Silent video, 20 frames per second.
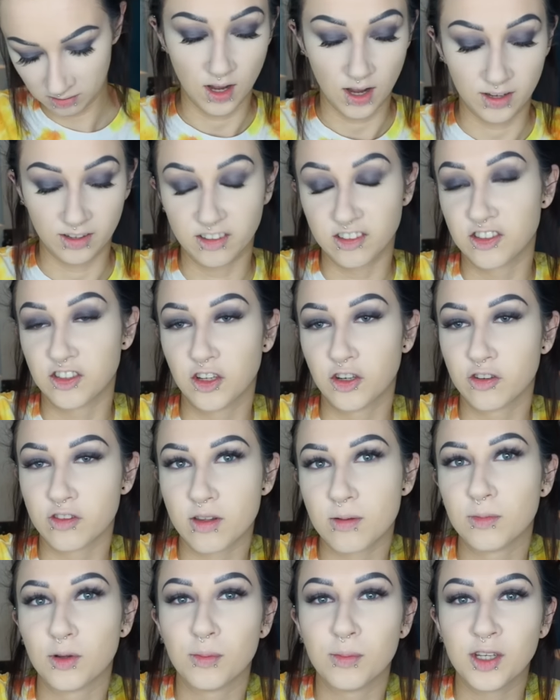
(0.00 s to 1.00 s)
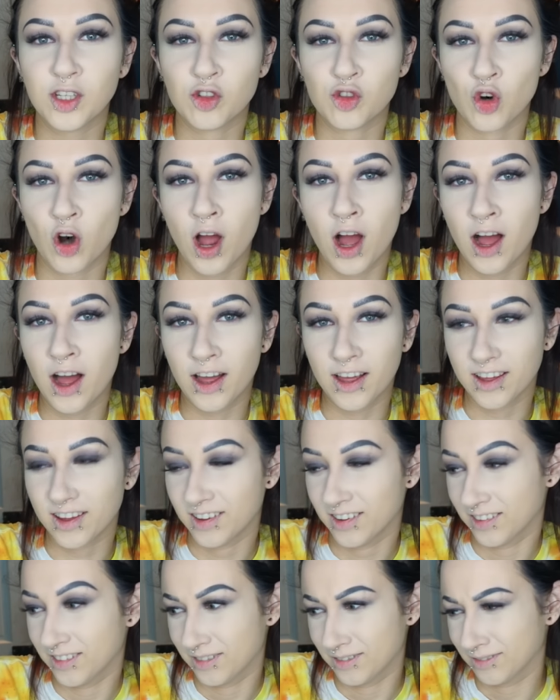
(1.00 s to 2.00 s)
I consider them to be dry.
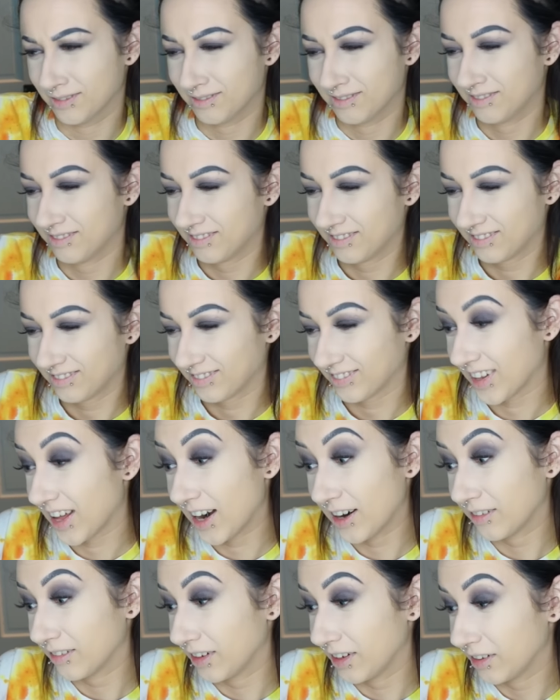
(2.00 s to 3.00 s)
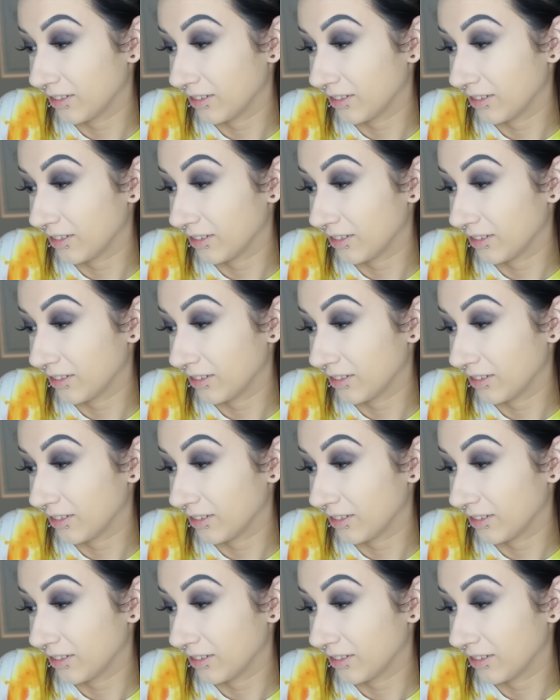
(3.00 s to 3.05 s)
I don't